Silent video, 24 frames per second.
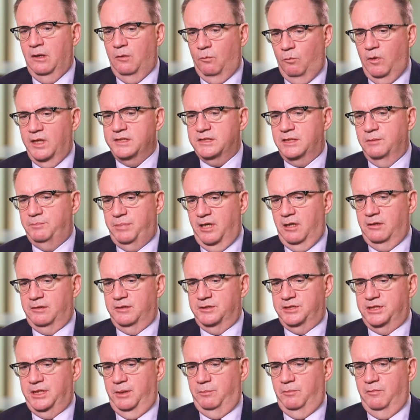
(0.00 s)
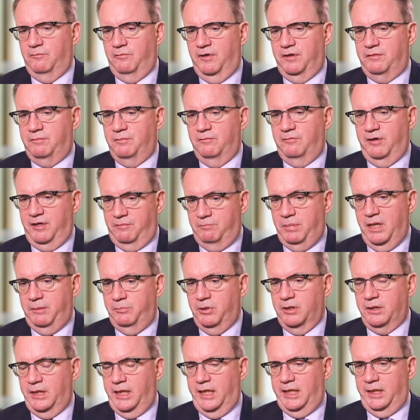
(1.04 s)
was the partnership with
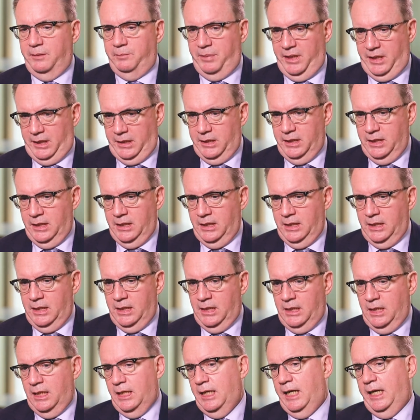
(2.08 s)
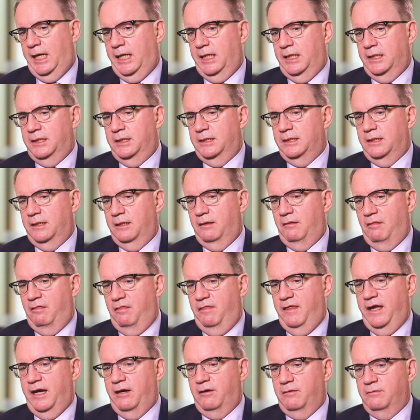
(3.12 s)
people at ADP, and
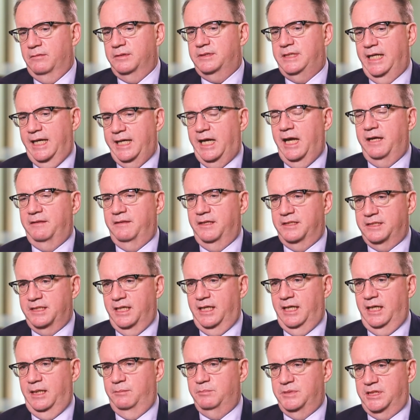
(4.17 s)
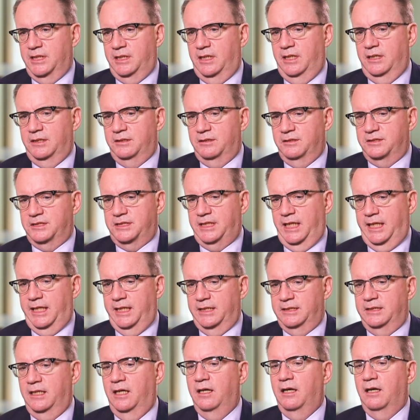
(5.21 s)
they're taking the time to
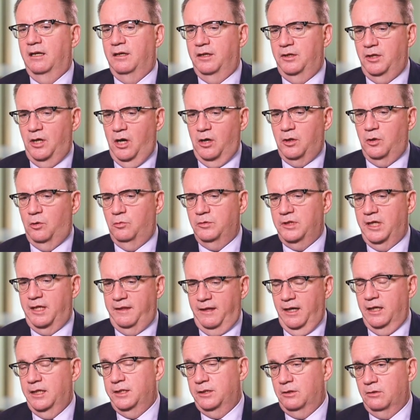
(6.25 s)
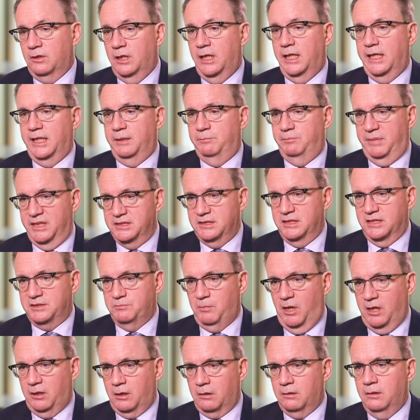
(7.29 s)
understand not only the underlying business
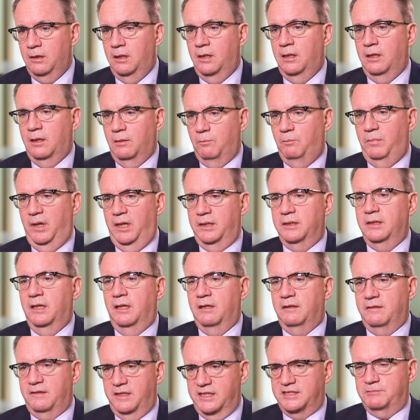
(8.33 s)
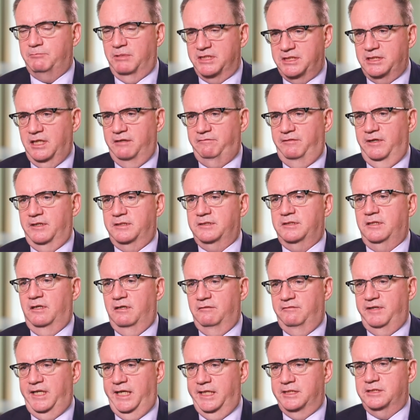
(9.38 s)
model, but the specifics
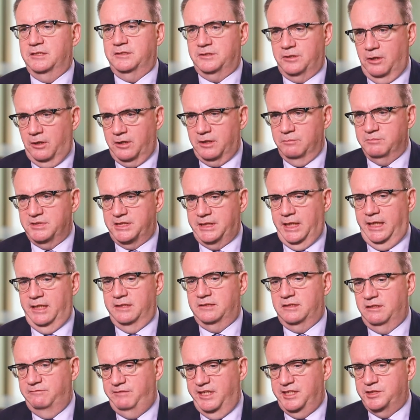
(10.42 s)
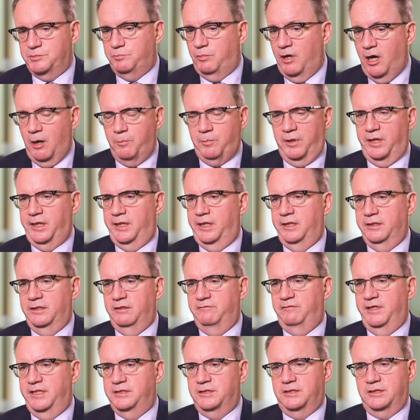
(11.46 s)
of each circumstance of each property and
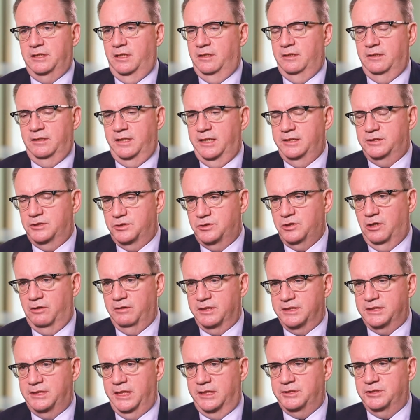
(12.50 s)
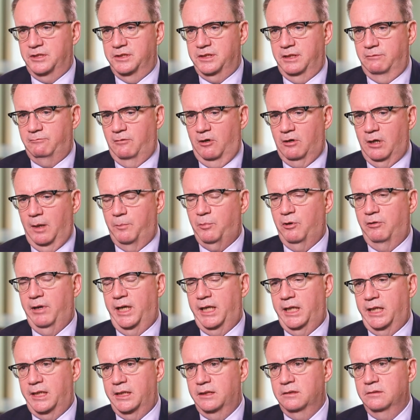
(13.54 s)
of each jurisdiction that we're
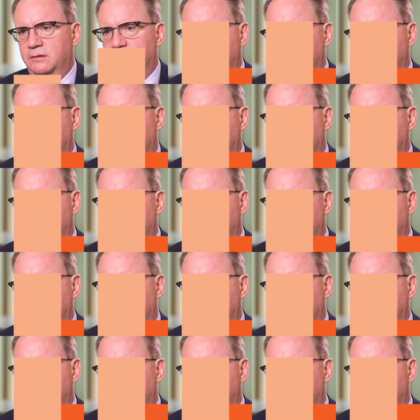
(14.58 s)
operating in.